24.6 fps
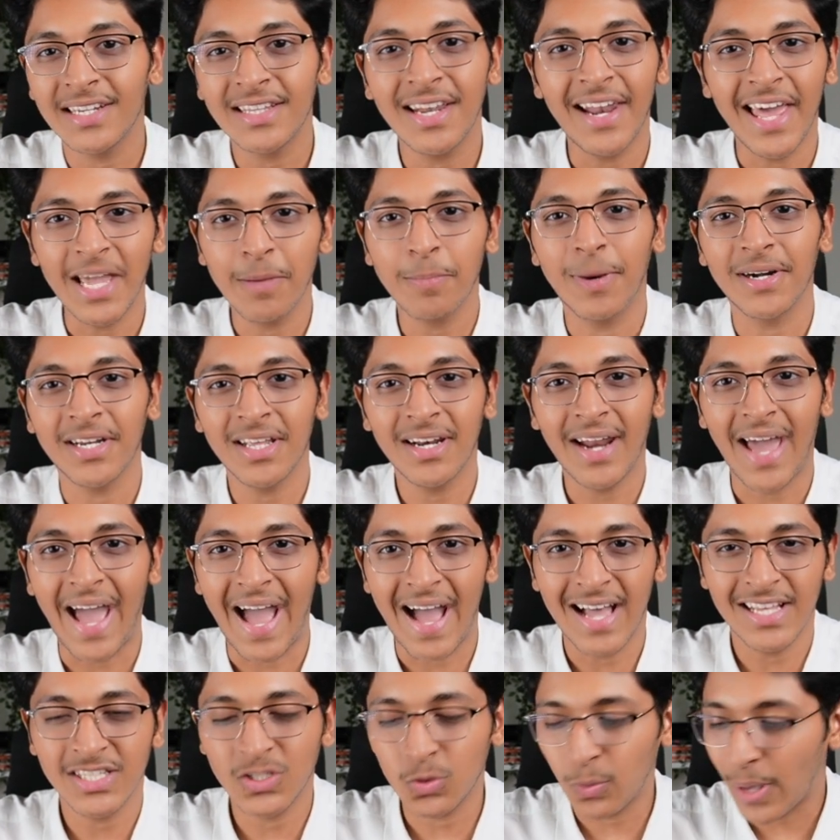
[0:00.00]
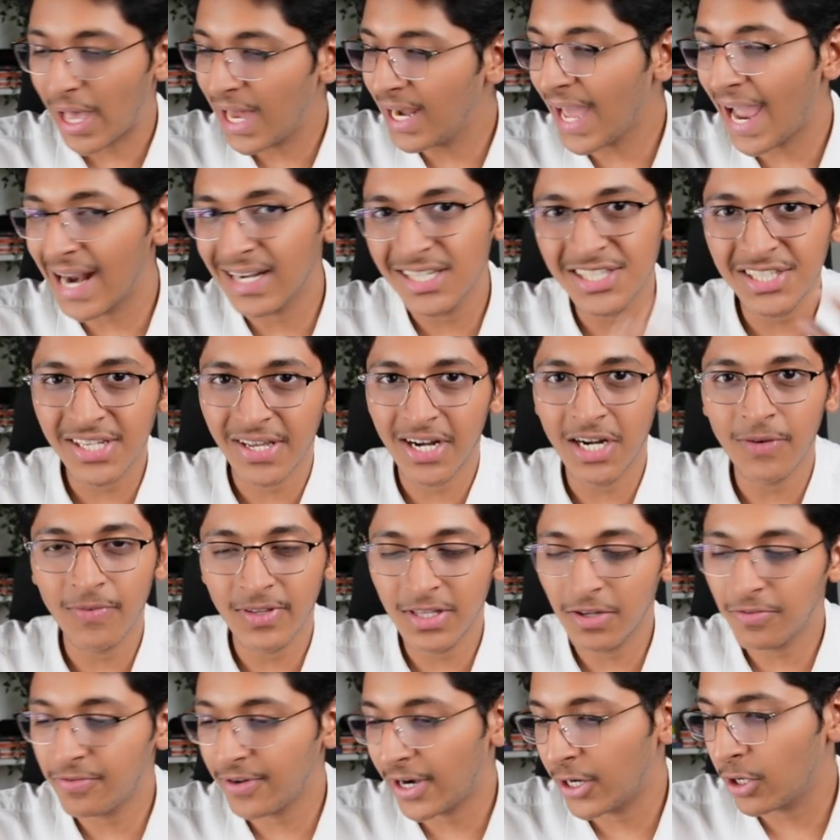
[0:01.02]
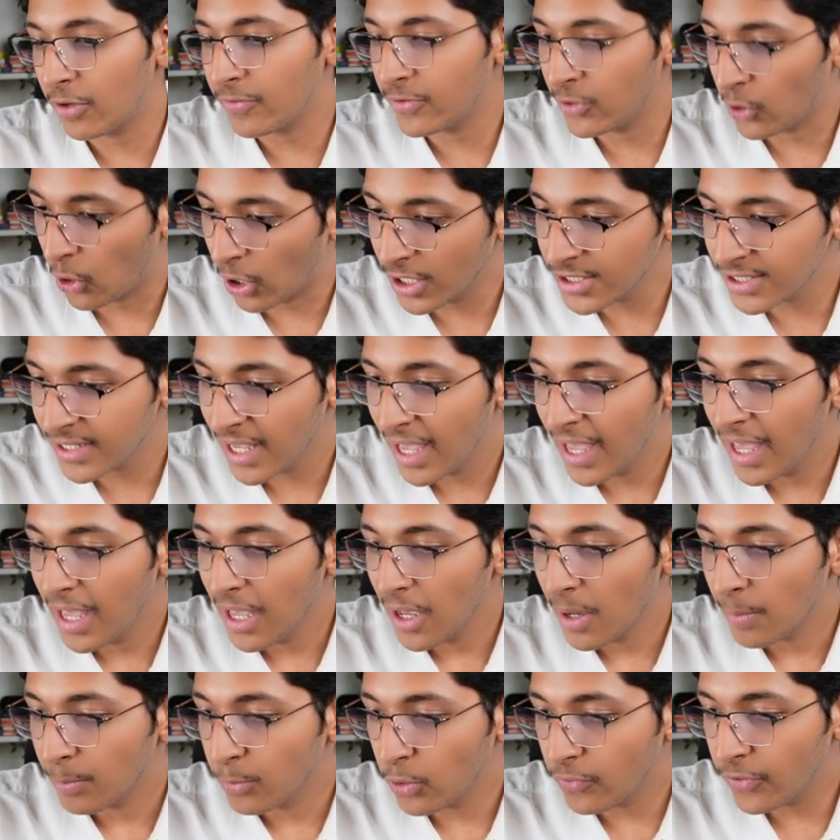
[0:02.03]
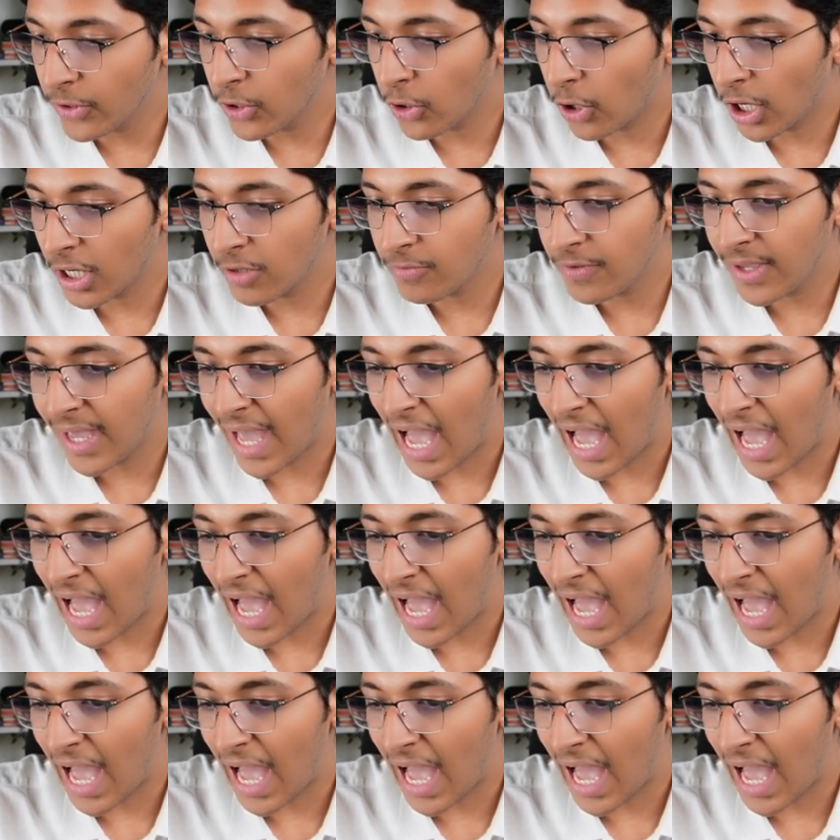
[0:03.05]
hit the like button as well and share it with a friend of yours. Moving on, we